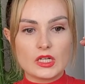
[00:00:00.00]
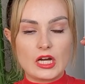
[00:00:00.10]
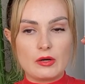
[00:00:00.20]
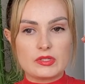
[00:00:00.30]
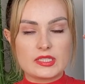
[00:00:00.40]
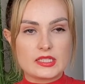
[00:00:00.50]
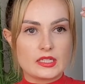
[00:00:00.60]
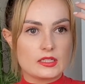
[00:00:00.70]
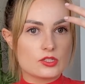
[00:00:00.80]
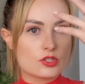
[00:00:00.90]
I was
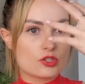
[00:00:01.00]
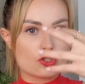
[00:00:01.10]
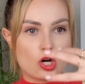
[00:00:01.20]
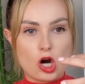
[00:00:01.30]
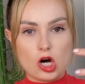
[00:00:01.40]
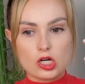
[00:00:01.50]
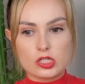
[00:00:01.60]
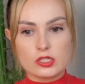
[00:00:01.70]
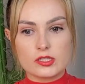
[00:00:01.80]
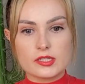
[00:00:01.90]
seeing
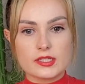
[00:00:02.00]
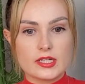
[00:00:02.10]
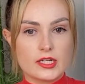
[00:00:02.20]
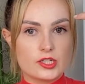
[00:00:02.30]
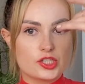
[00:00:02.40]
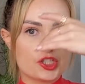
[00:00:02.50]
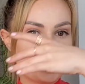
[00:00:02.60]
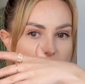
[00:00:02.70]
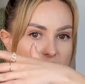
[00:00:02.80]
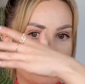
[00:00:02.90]
stars,
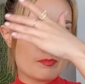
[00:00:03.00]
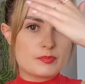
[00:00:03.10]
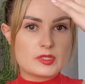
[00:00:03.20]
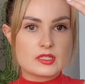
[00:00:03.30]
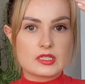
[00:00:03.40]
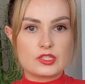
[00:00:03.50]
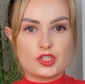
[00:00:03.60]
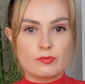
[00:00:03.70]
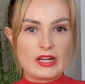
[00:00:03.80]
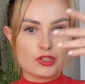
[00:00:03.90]
shapes,
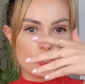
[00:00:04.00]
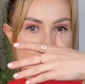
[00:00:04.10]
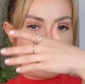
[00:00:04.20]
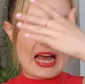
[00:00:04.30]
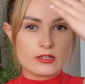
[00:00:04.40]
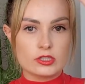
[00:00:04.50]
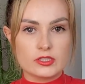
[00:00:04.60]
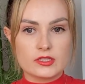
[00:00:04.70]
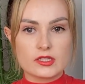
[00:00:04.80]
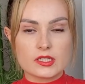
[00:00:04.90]
geometric
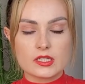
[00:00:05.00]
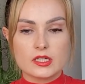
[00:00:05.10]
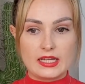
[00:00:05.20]
patterns.